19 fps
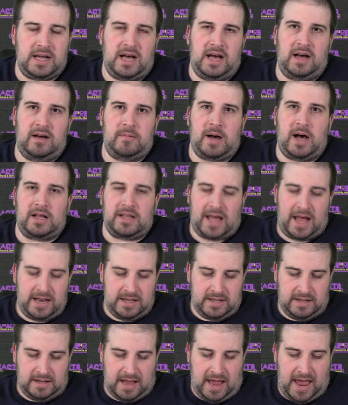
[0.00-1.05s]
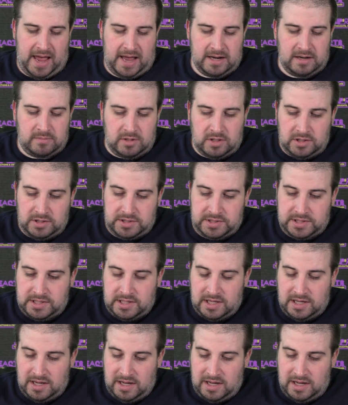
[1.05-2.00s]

a lot of the animals,